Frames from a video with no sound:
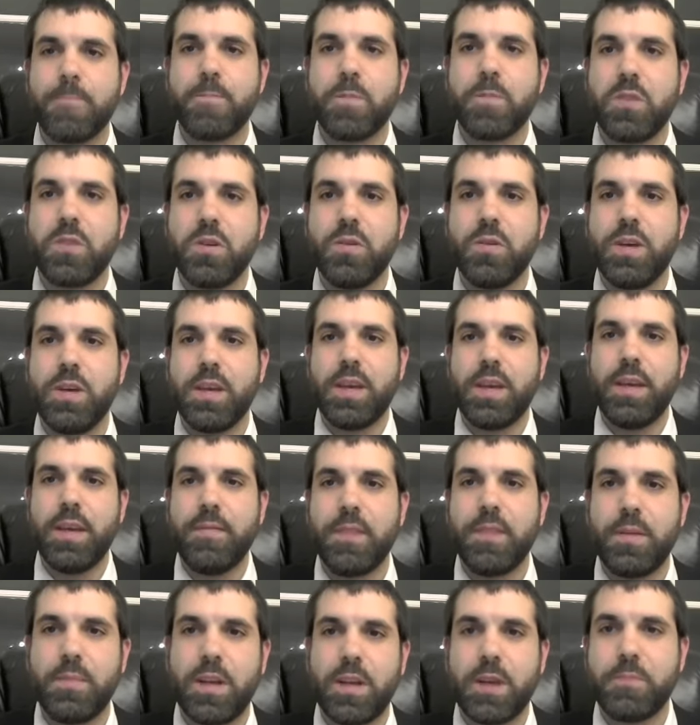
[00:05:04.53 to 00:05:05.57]
So he gave
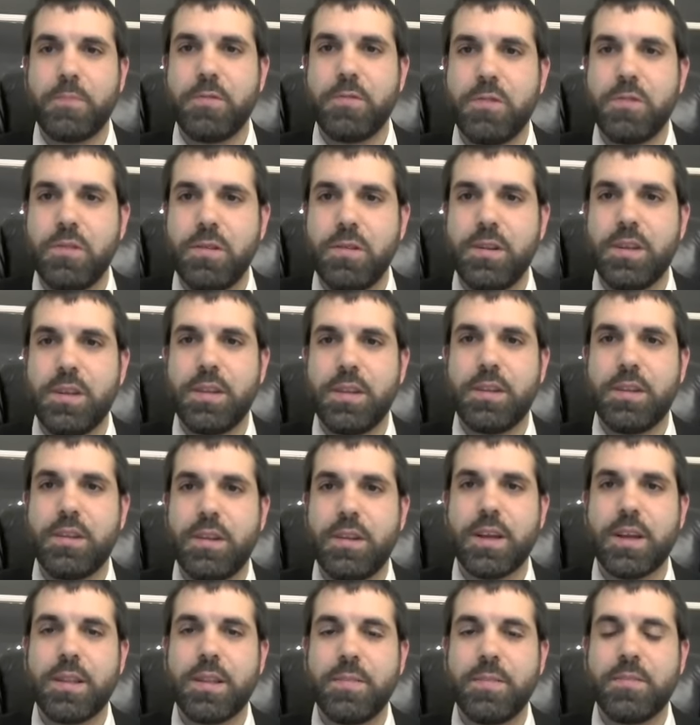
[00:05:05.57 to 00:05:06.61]
them the opportunity to
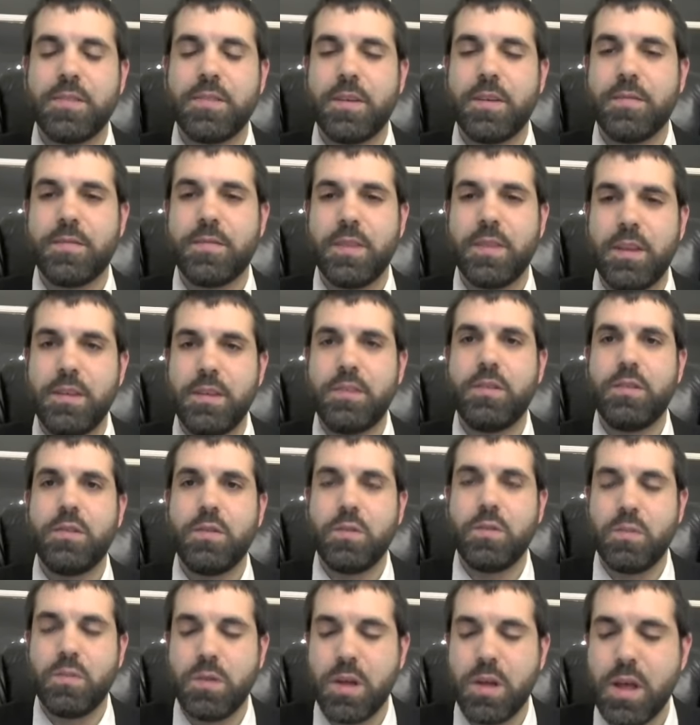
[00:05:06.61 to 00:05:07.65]
talk themselves
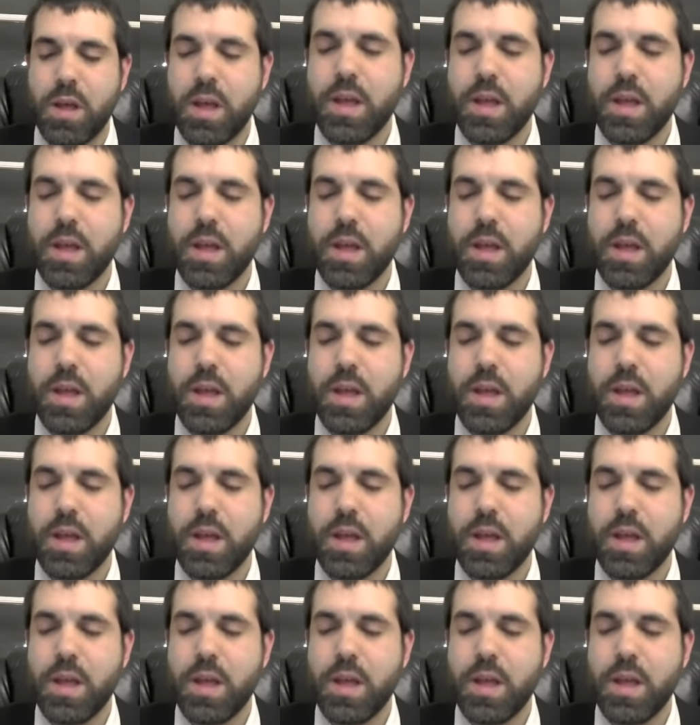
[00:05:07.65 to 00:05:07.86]
into